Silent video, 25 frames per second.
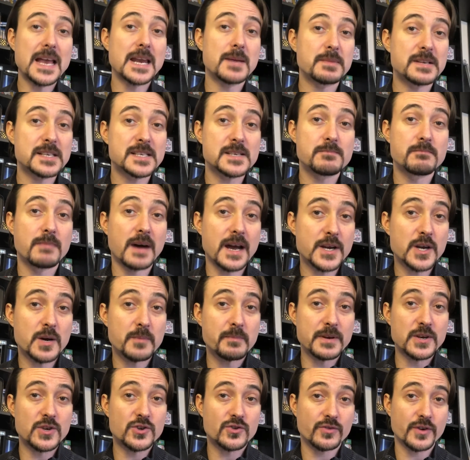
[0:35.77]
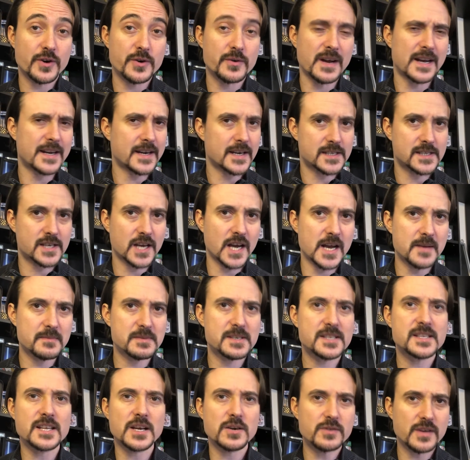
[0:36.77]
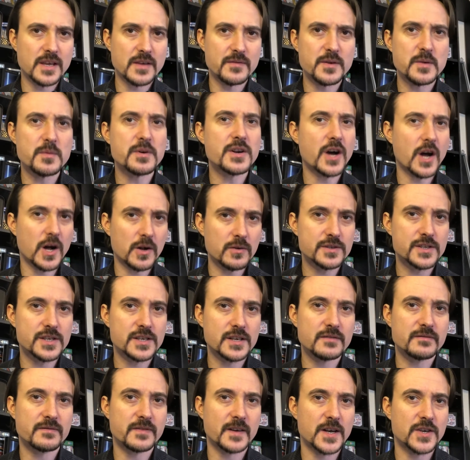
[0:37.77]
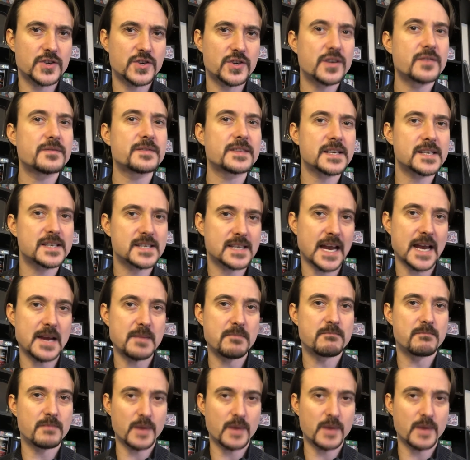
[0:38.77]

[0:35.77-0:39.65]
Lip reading: elements might not be true, and at times they'll give you an alternate version of the same